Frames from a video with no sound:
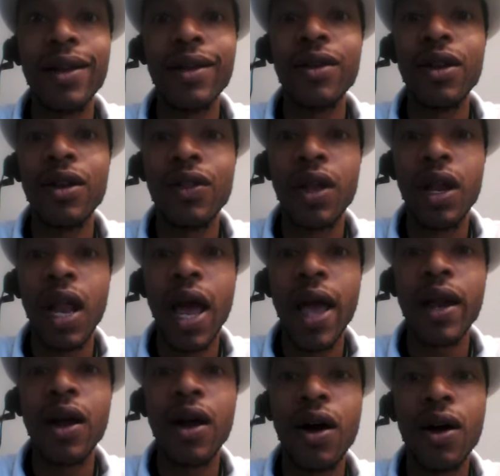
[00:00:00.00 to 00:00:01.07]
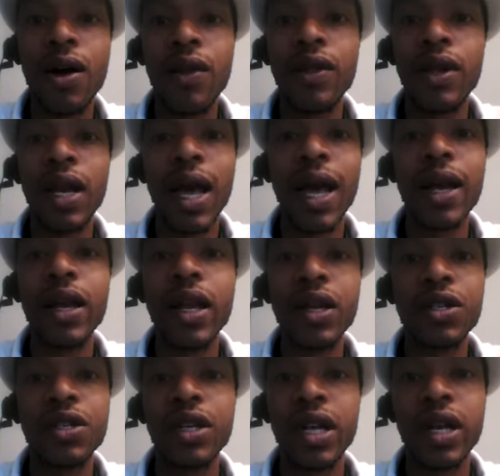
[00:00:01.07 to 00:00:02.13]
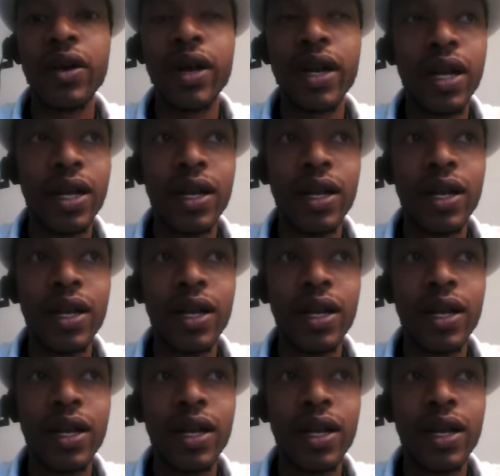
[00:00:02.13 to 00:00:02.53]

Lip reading: you know, the light hall, the light dictionary.